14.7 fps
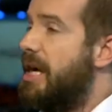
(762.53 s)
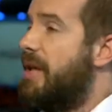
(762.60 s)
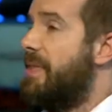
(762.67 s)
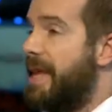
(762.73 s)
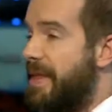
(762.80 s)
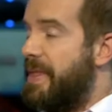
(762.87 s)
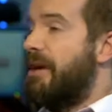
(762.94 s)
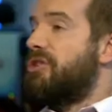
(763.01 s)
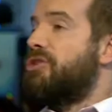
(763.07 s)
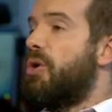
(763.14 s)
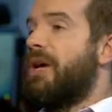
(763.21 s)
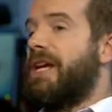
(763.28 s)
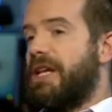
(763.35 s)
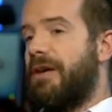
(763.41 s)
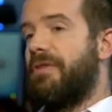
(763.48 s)
There is not
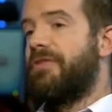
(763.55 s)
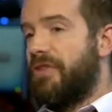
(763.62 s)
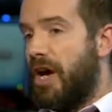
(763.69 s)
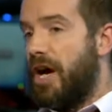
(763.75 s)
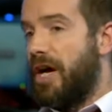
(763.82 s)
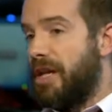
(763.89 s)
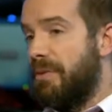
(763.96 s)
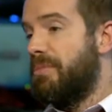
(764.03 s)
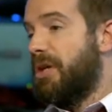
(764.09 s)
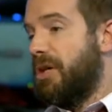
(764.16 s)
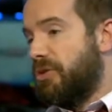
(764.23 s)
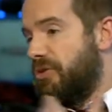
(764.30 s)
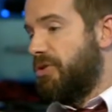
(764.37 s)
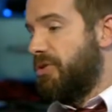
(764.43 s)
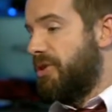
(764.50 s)
enough time
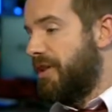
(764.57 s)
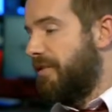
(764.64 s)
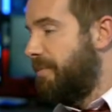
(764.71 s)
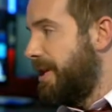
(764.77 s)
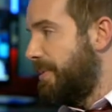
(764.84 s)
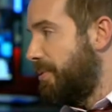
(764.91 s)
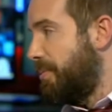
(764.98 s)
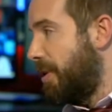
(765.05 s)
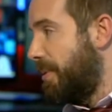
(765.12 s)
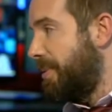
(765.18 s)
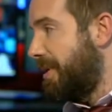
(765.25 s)
mm. to give people proper